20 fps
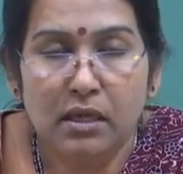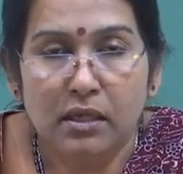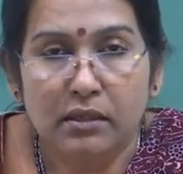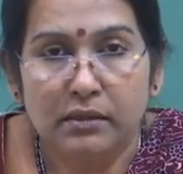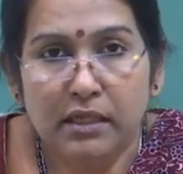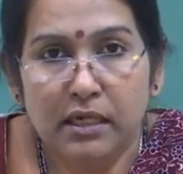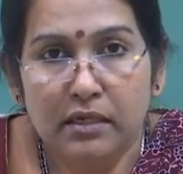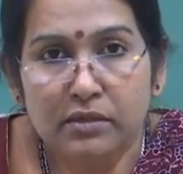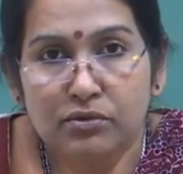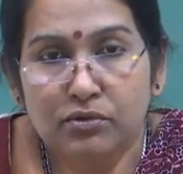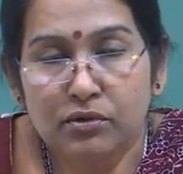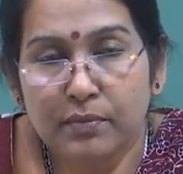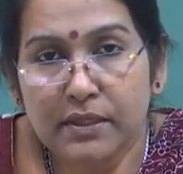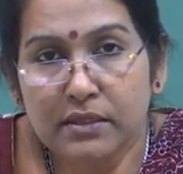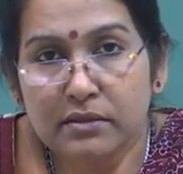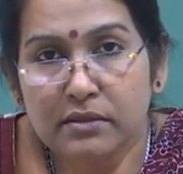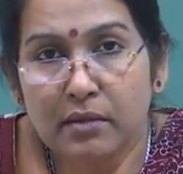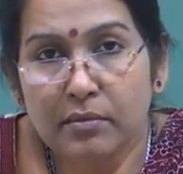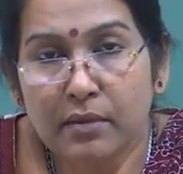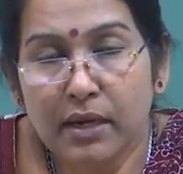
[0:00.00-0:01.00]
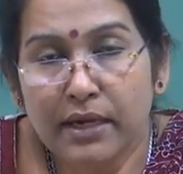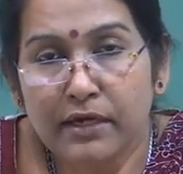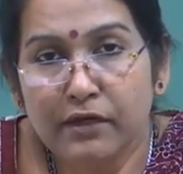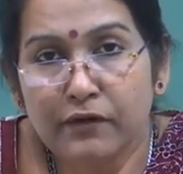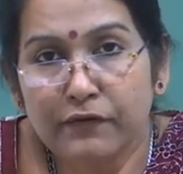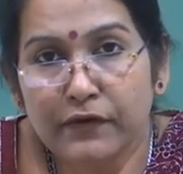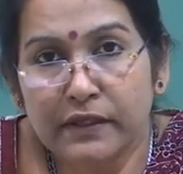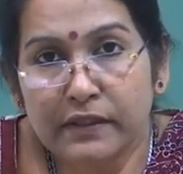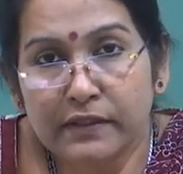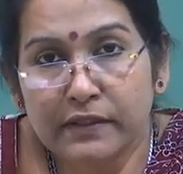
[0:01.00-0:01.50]
That should be some kind
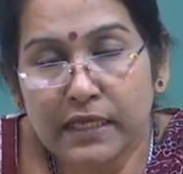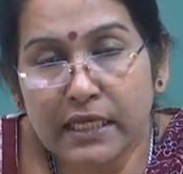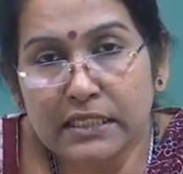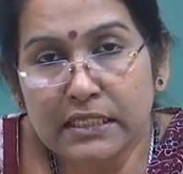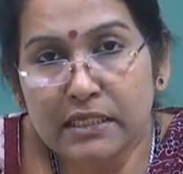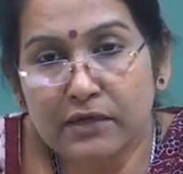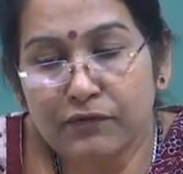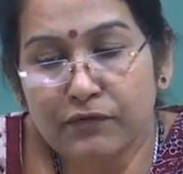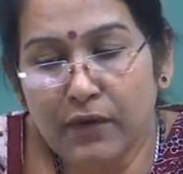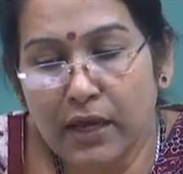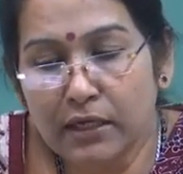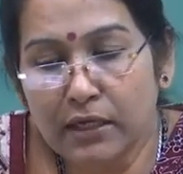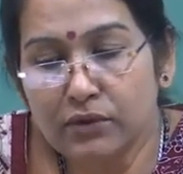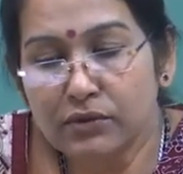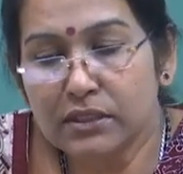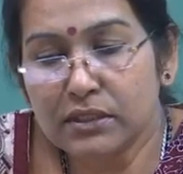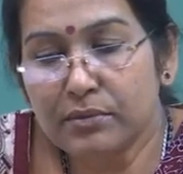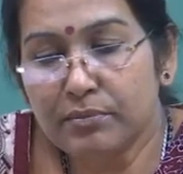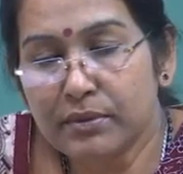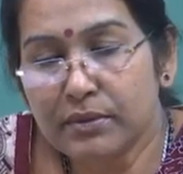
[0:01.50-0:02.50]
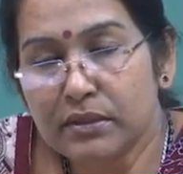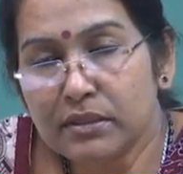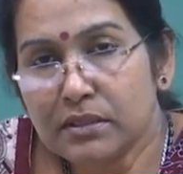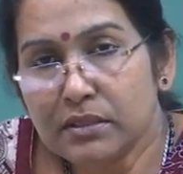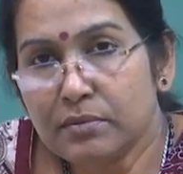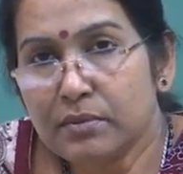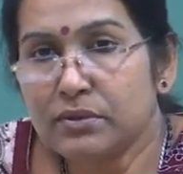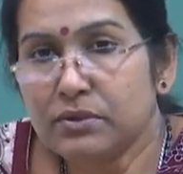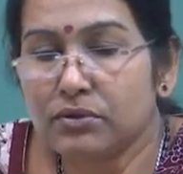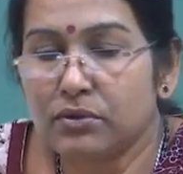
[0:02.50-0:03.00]
of ethics and values and
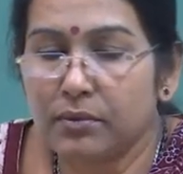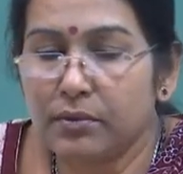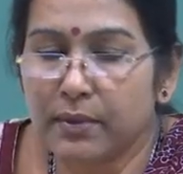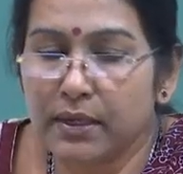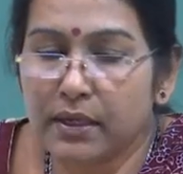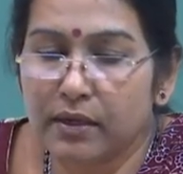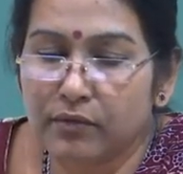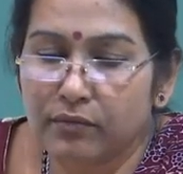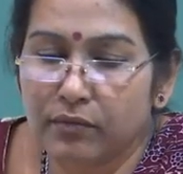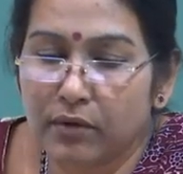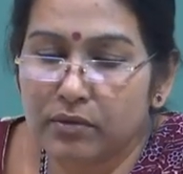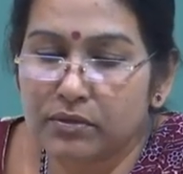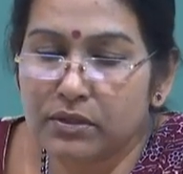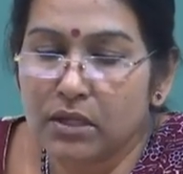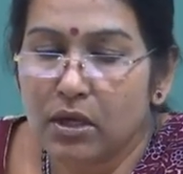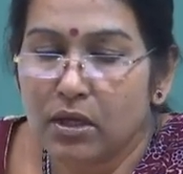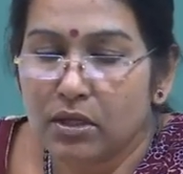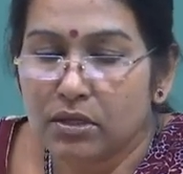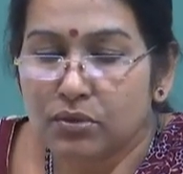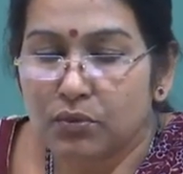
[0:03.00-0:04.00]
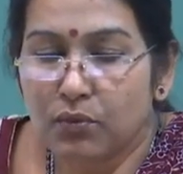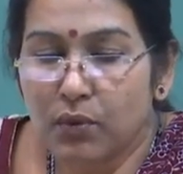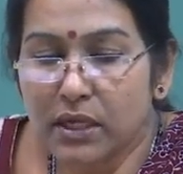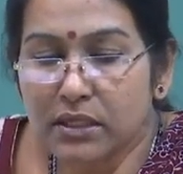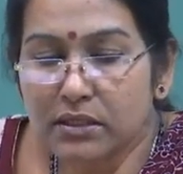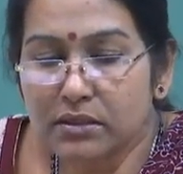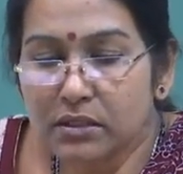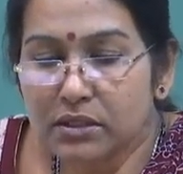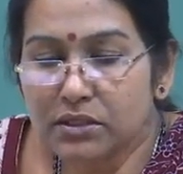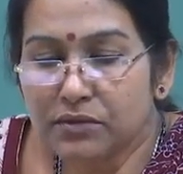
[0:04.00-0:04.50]
principles should be involved. So,
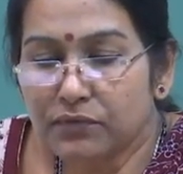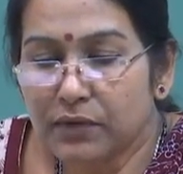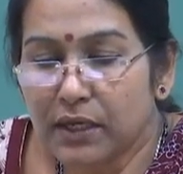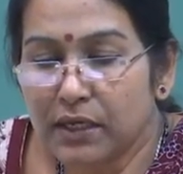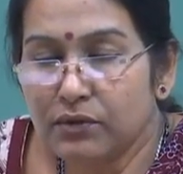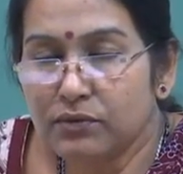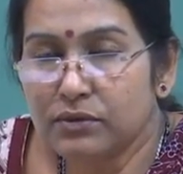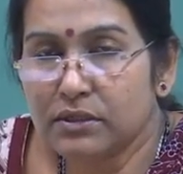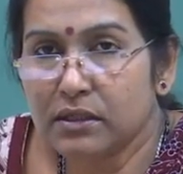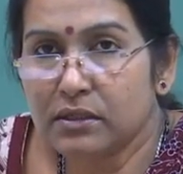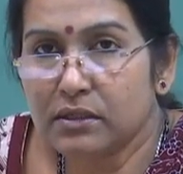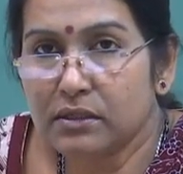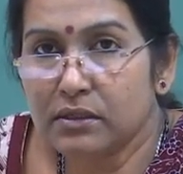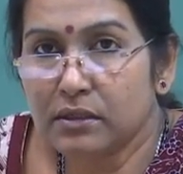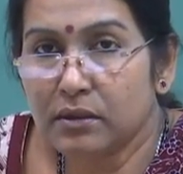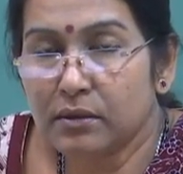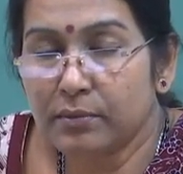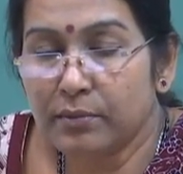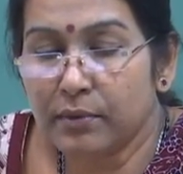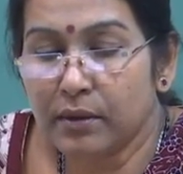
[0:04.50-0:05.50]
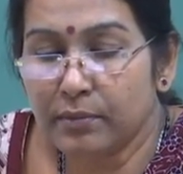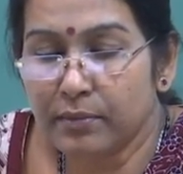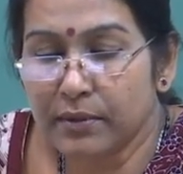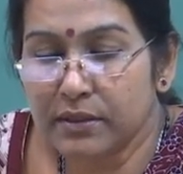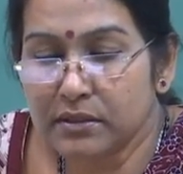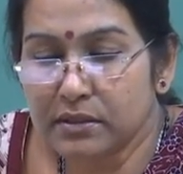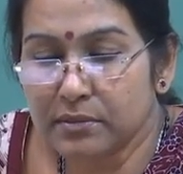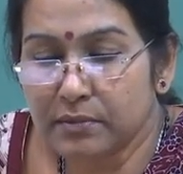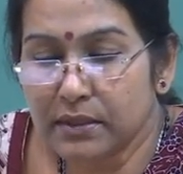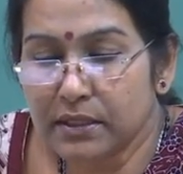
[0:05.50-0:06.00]
one such values and
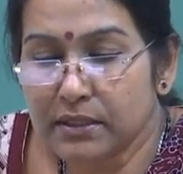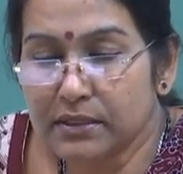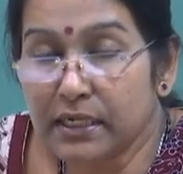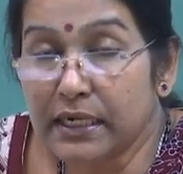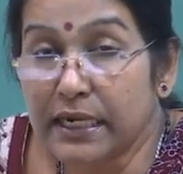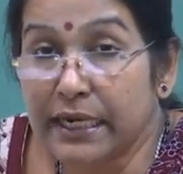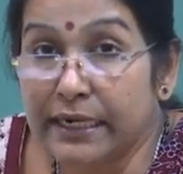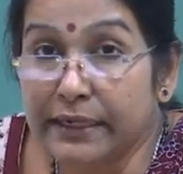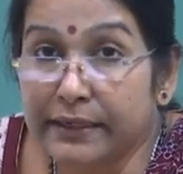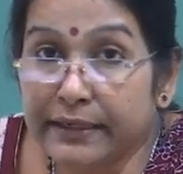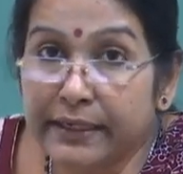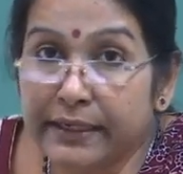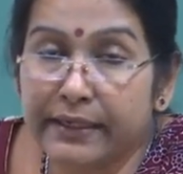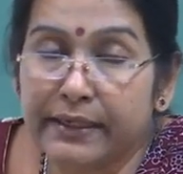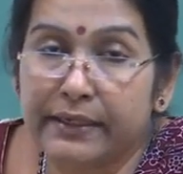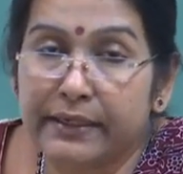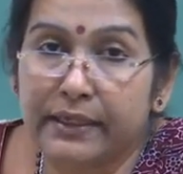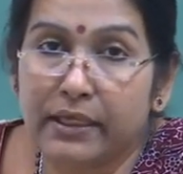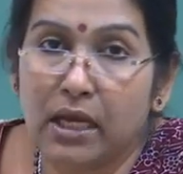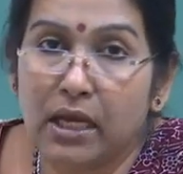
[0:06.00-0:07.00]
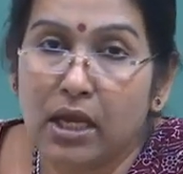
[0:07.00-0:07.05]
principle is that integrity,